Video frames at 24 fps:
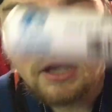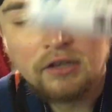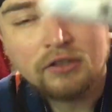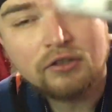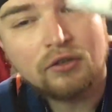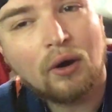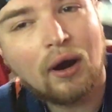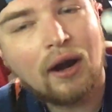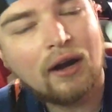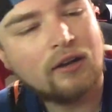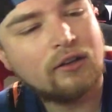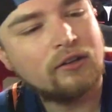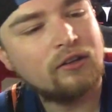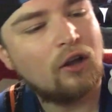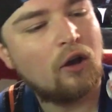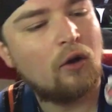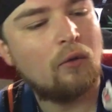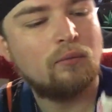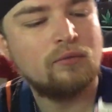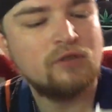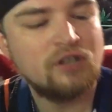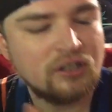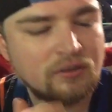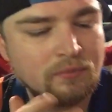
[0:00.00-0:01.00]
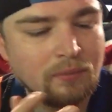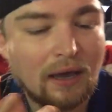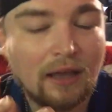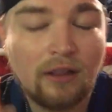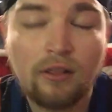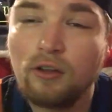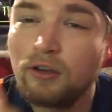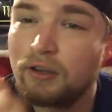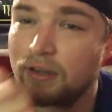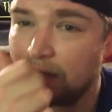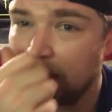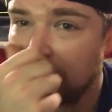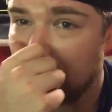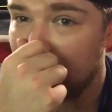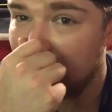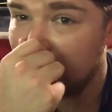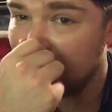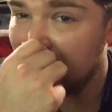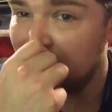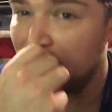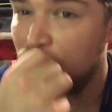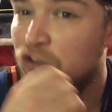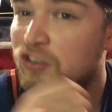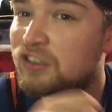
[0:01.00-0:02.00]
So I don't know, just by looking at
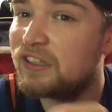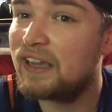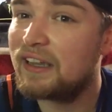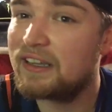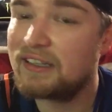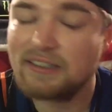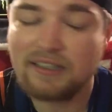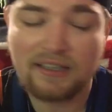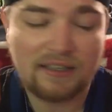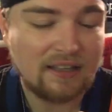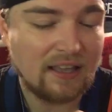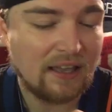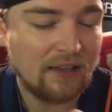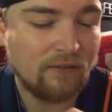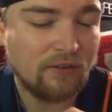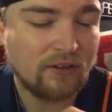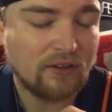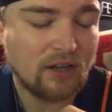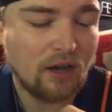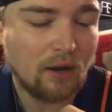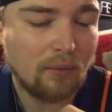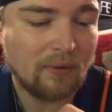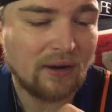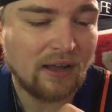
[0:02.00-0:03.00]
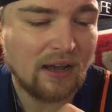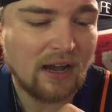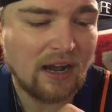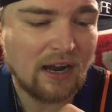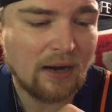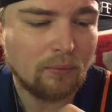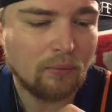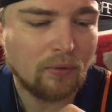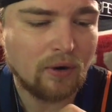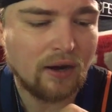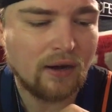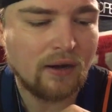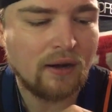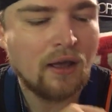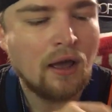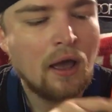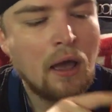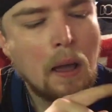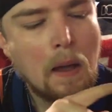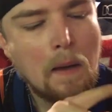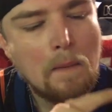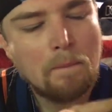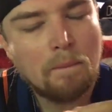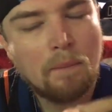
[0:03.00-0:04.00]
it, it looks like a sativa dominant hybrid,
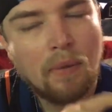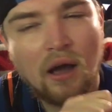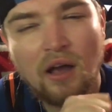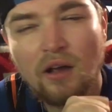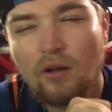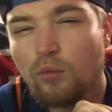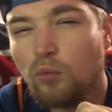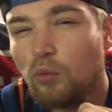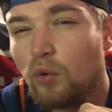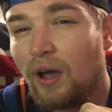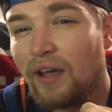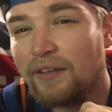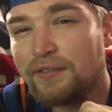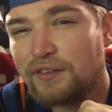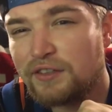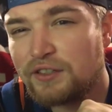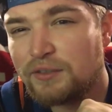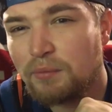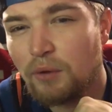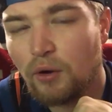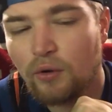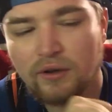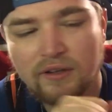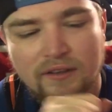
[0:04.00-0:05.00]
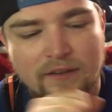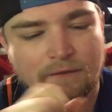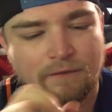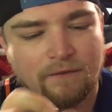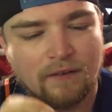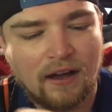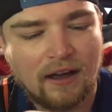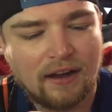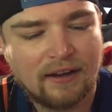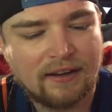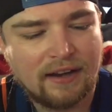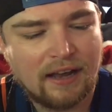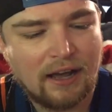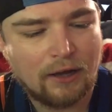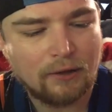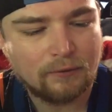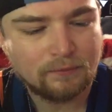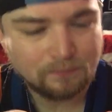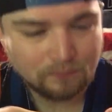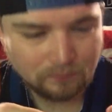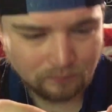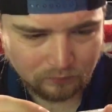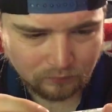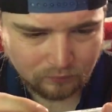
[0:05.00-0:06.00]
but we'll have to smoke it to find out.
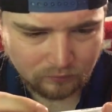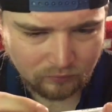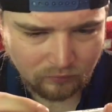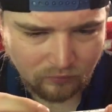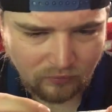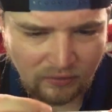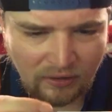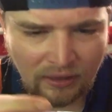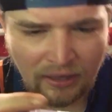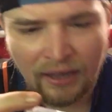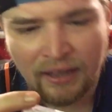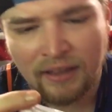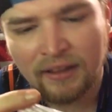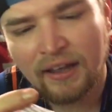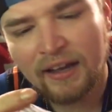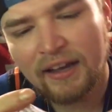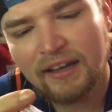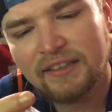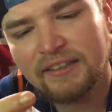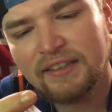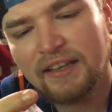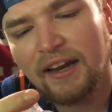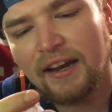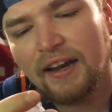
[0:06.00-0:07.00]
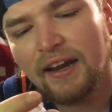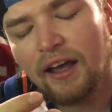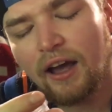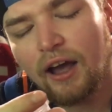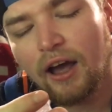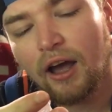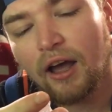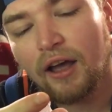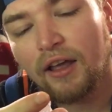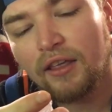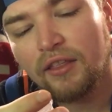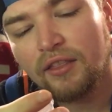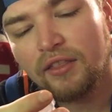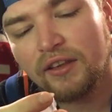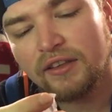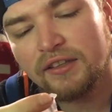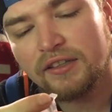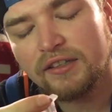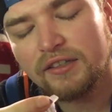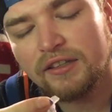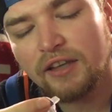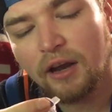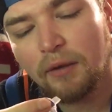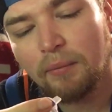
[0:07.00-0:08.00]
And like I said,
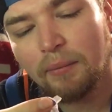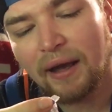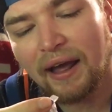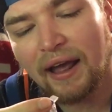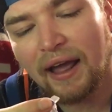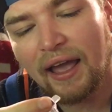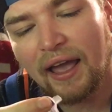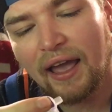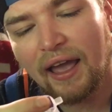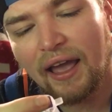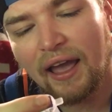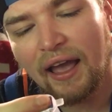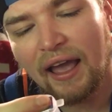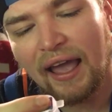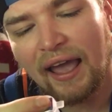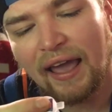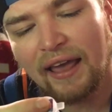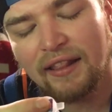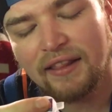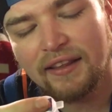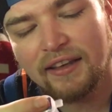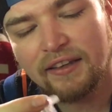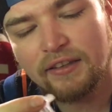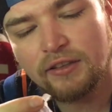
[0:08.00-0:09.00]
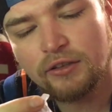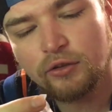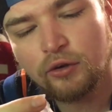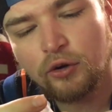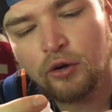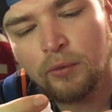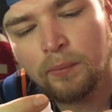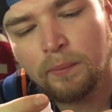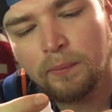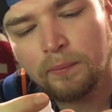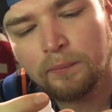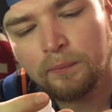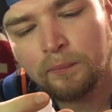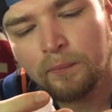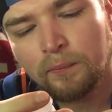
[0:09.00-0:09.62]
this is done by Alias Group,